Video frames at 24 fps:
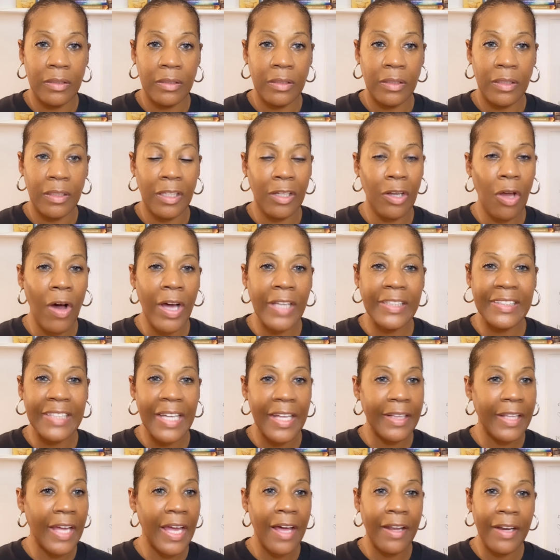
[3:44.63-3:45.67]
The Lord say
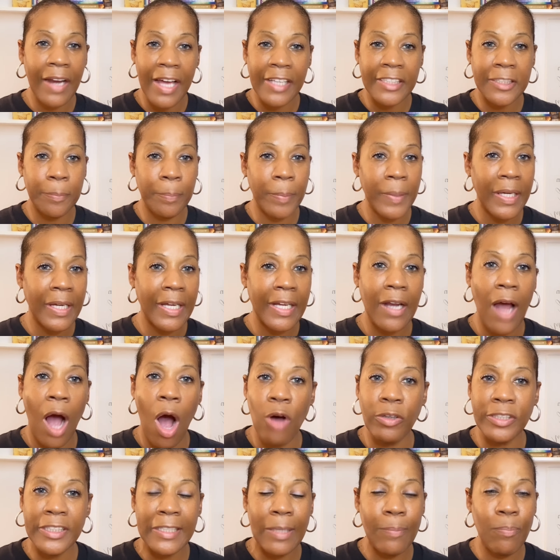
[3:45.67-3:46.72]
they are not speaking
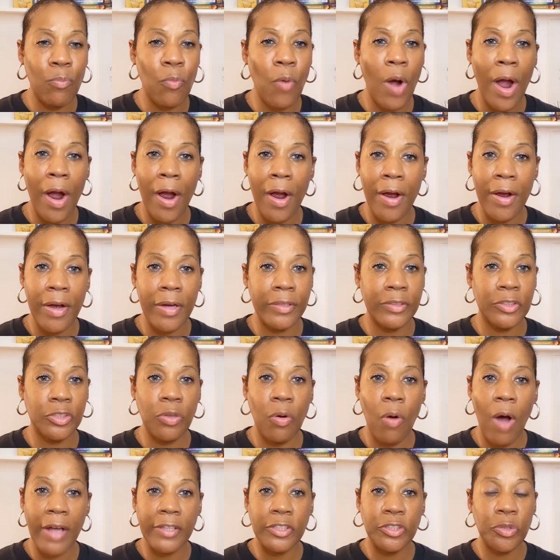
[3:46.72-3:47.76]
wholesome words. You
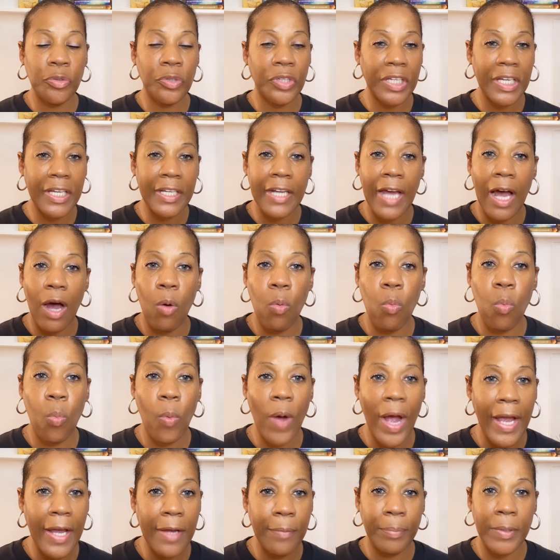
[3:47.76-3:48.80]
are to get
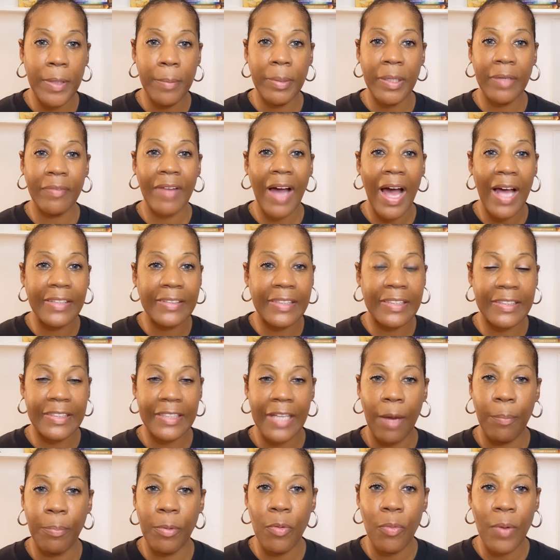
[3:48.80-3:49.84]
away, people of God.
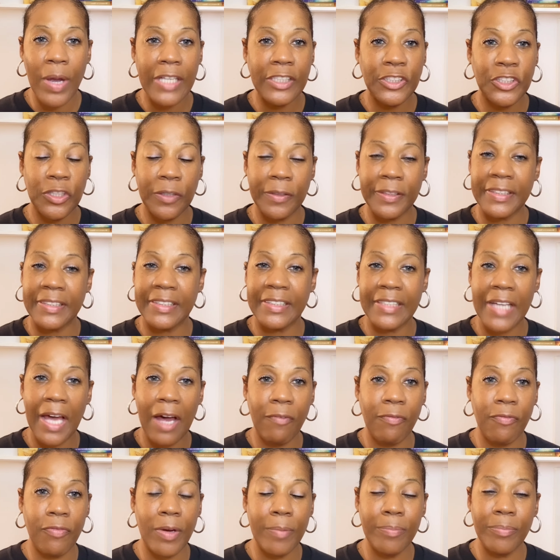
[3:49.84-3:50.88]
Separate
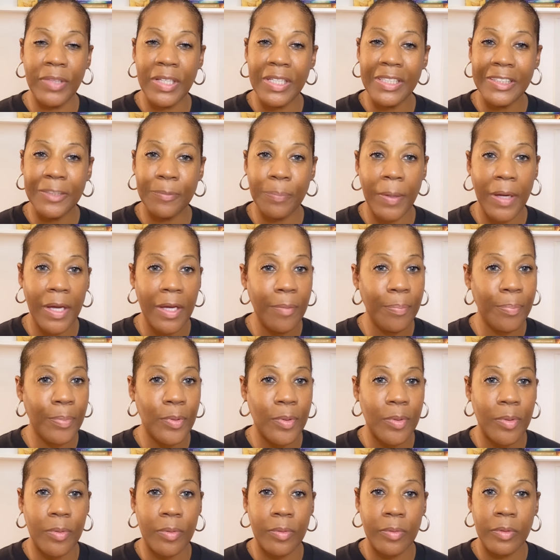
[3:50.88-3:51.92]
yourself from these
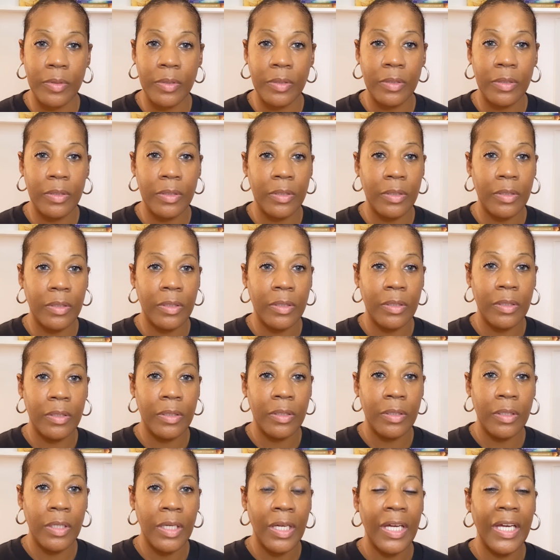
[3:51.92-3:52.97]
people.
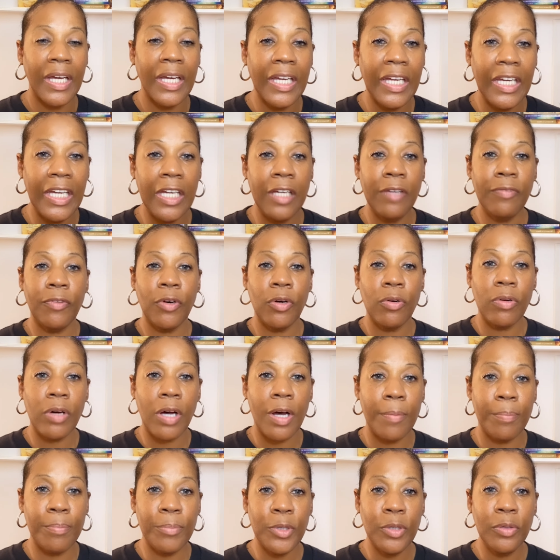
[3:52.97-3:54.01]
Evil
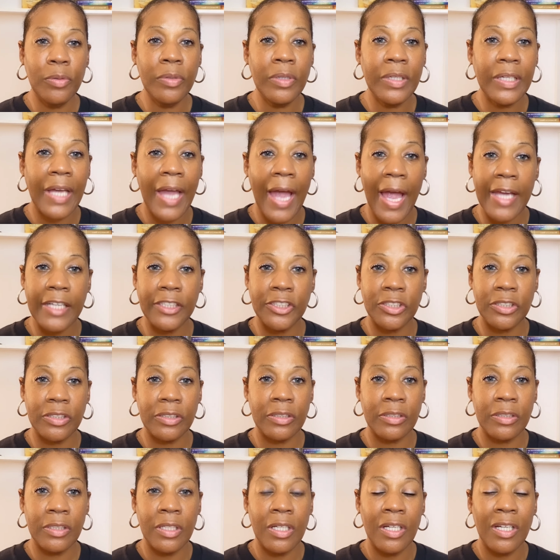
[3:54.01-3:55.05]

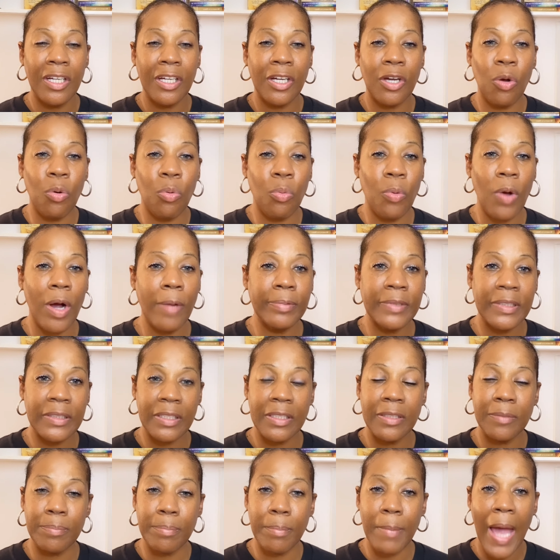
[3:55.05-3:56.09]
communication corrupts
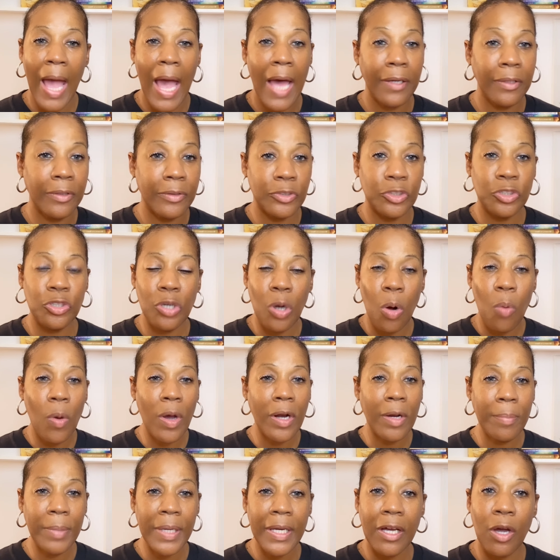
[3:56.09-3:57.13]
good manners. You don't want
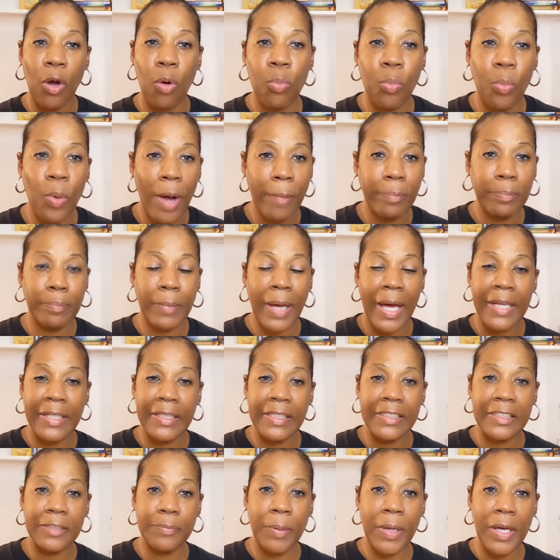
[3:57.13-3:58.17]
to be corrupt by
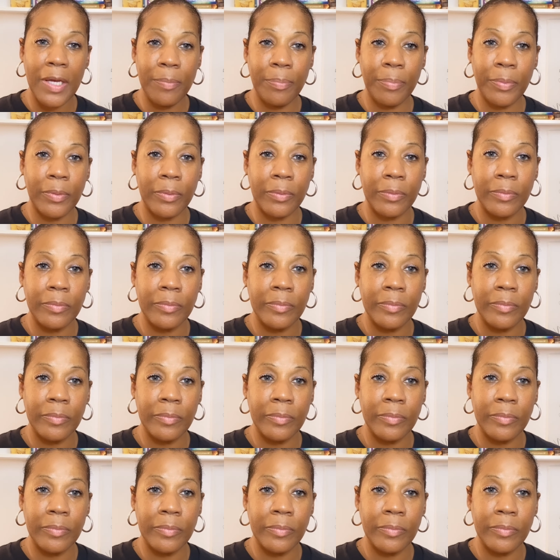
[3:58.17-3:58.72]
these people.